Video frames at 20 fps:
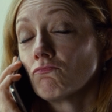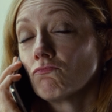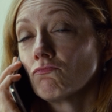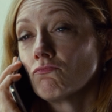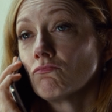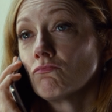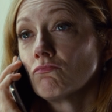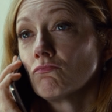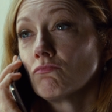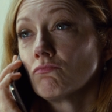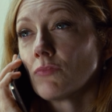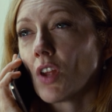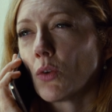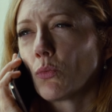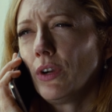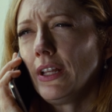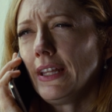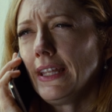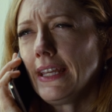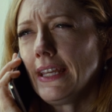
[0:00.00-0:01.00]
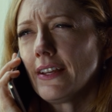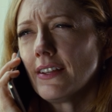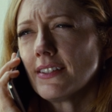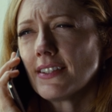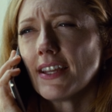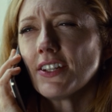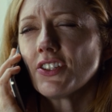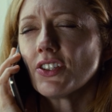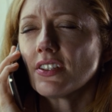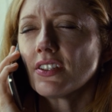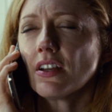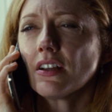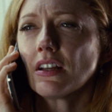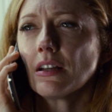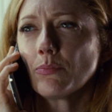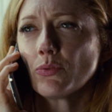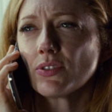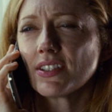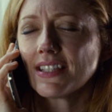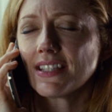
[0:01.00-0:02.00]
Everyone's really because I just hung
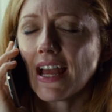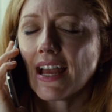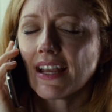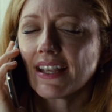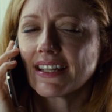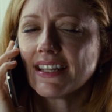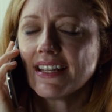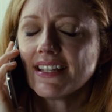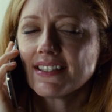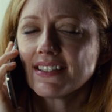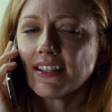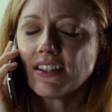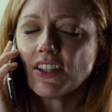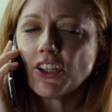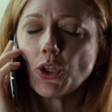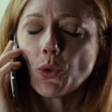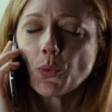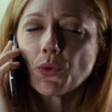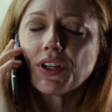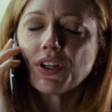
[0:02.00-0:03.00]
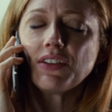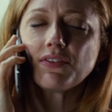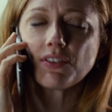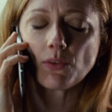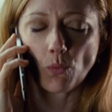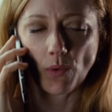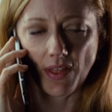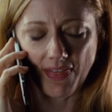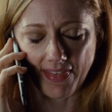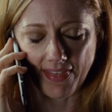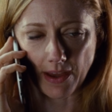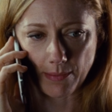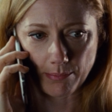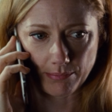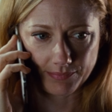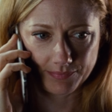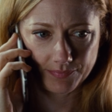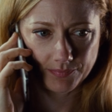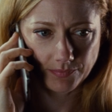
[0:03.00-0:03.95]
up with Zach and he said that you weren't even with them.